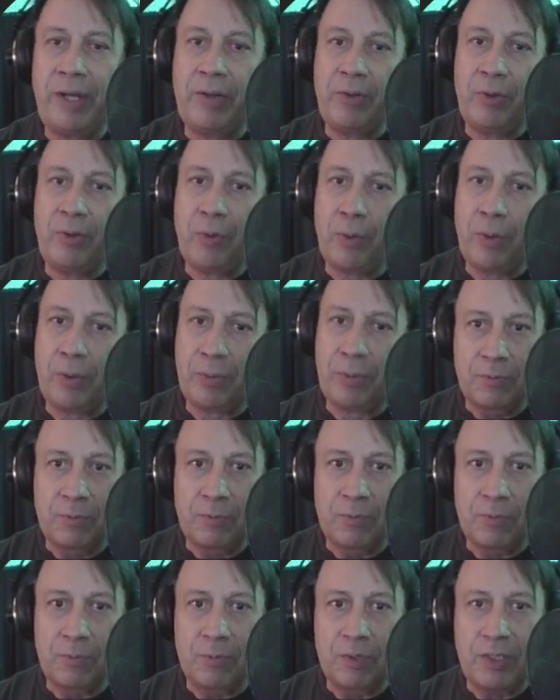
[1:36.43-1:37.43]
your
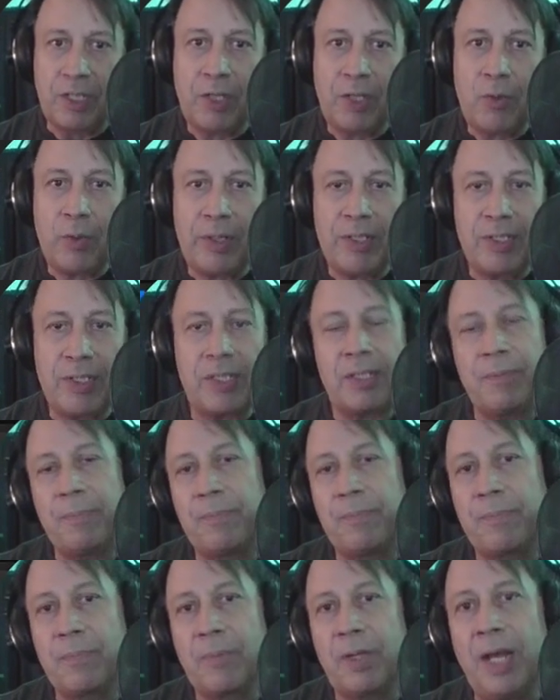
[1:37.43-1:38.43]
sequence.
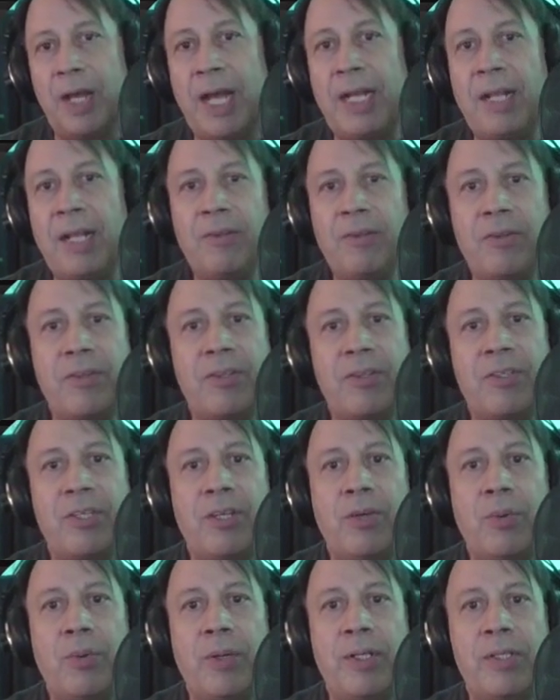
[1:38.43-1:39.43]
And under the
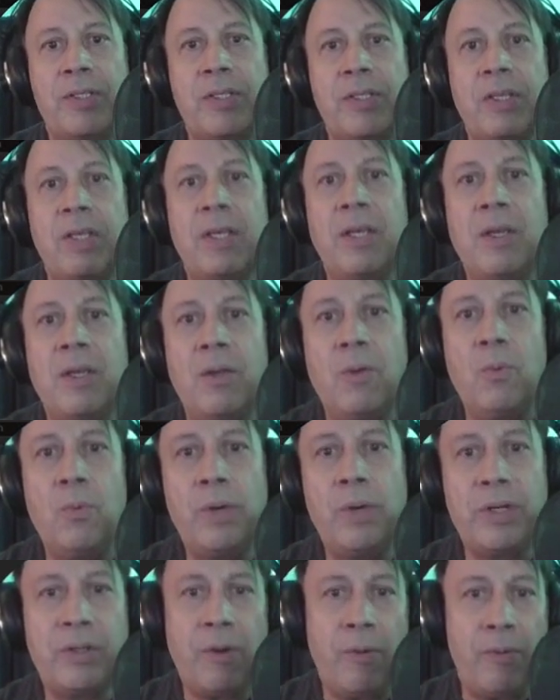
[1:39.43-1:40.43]
sequence,
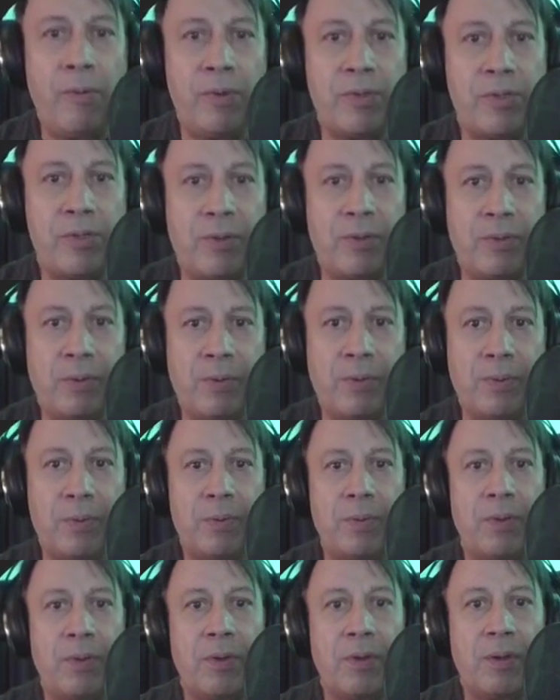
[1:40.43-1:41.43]
we're going to
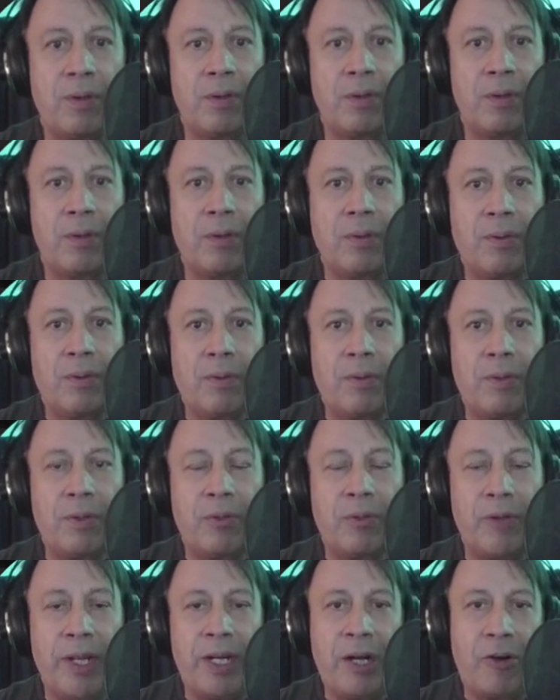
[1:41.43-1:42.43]

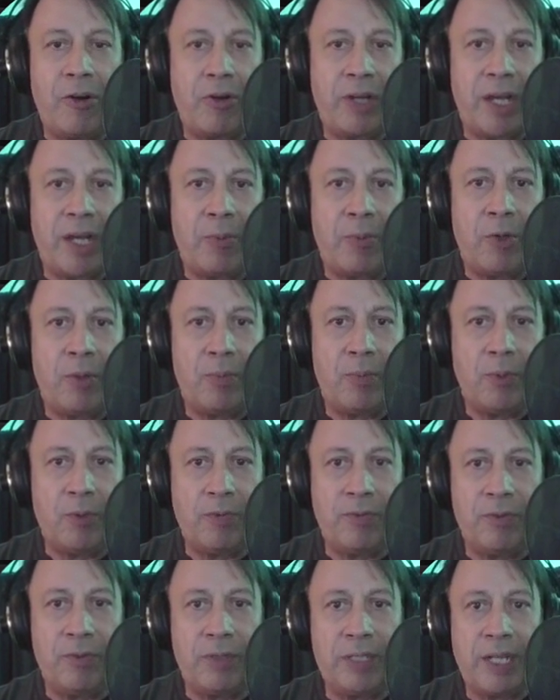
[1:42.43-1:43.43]
create our camera
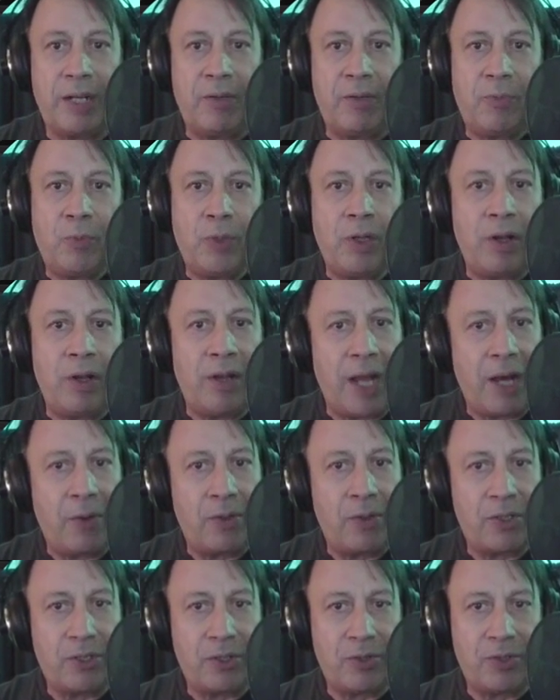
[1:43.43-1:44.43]
move that will allow
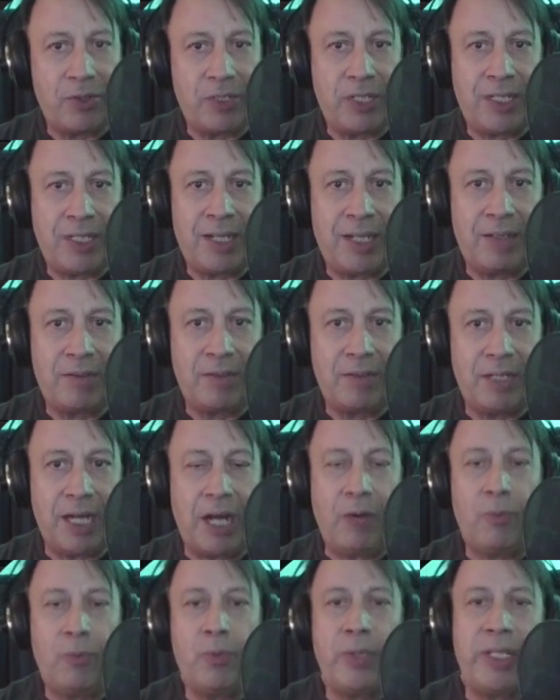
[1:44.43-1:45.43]
us to see that
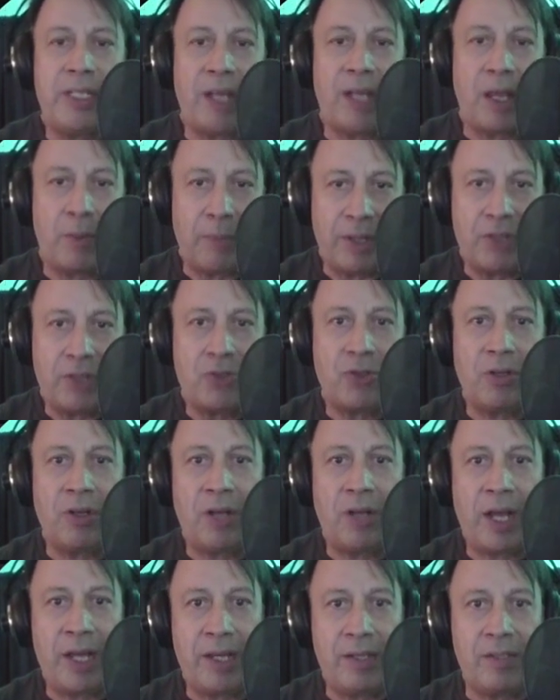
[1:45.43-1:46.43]
how we
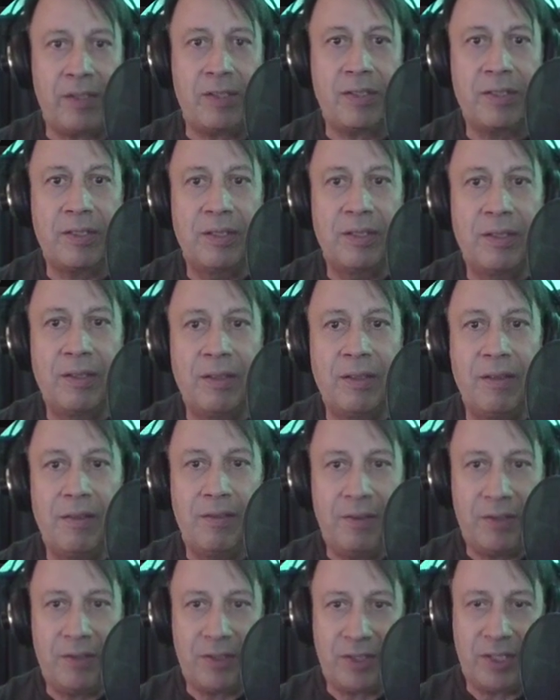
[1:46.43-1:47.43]
dimensionalize
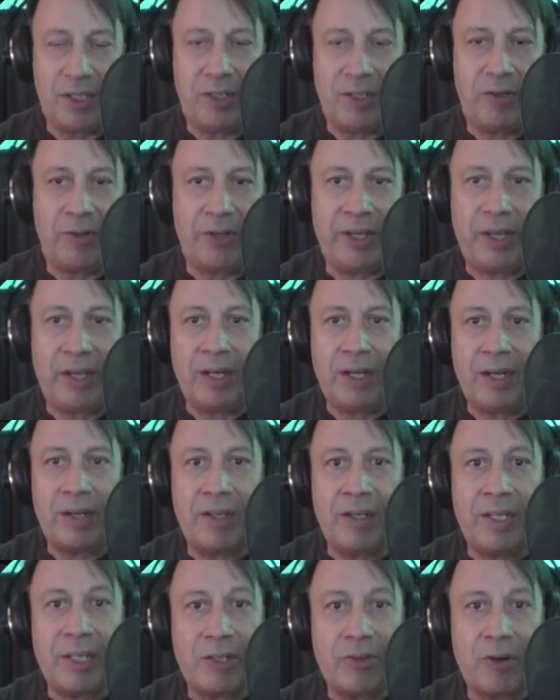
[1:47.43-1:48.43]
this scenery in an
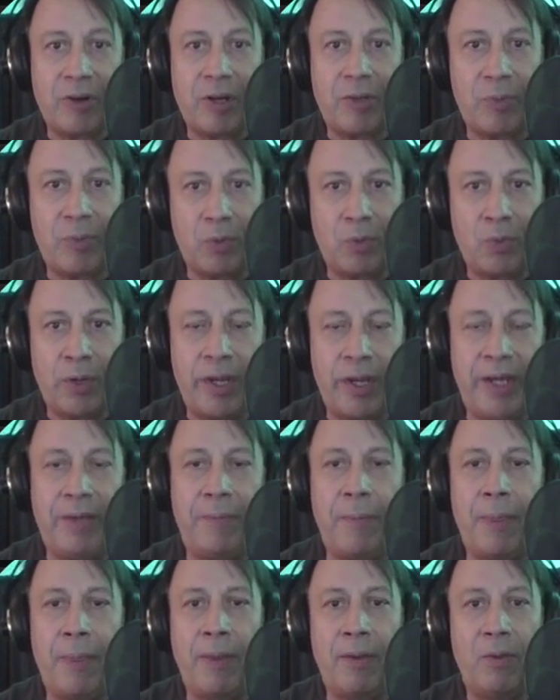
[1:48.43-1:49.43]
incredible way
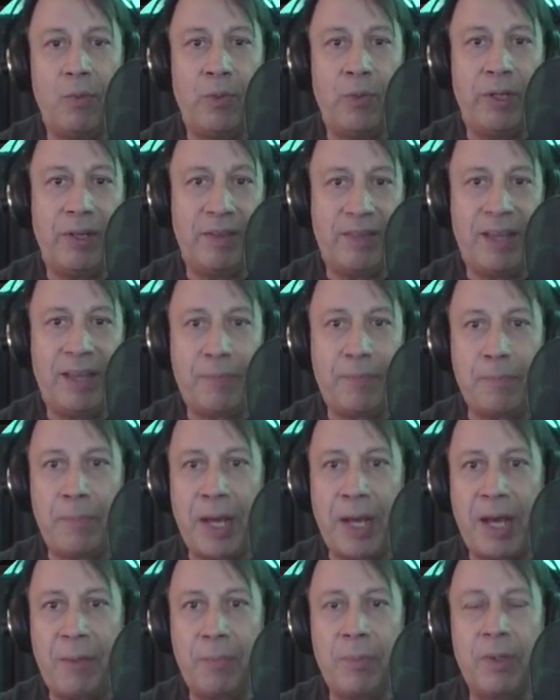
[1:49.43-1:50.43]
with a depth
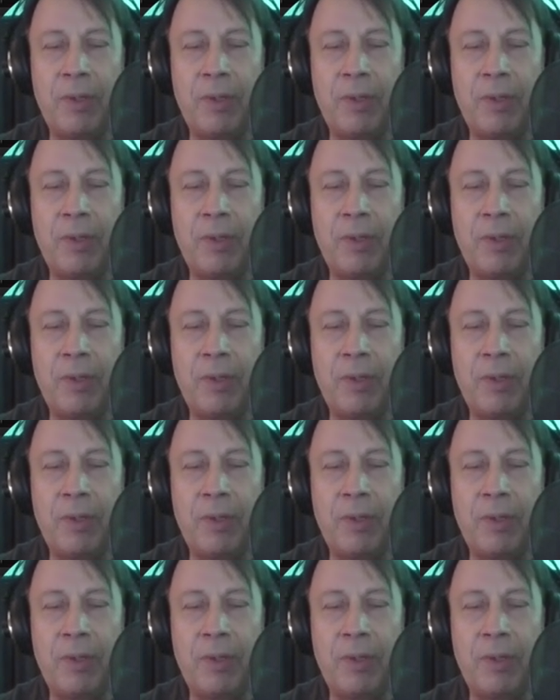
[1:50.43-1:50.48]
map